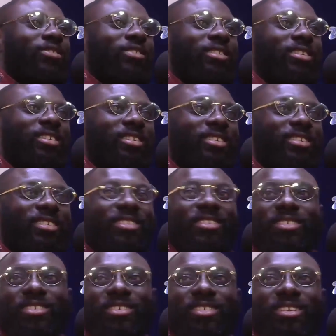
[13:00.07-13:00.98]

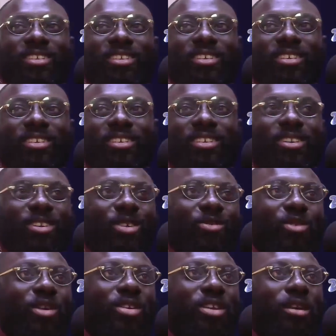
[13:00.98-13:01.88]
Yes.
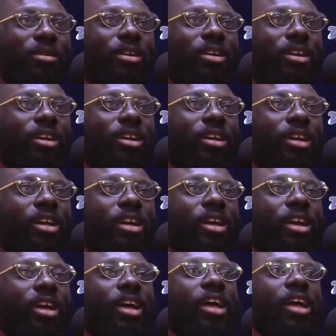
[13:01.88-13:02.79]
And who saw
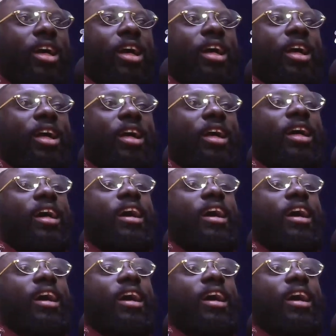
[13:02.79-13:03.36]
no or millions?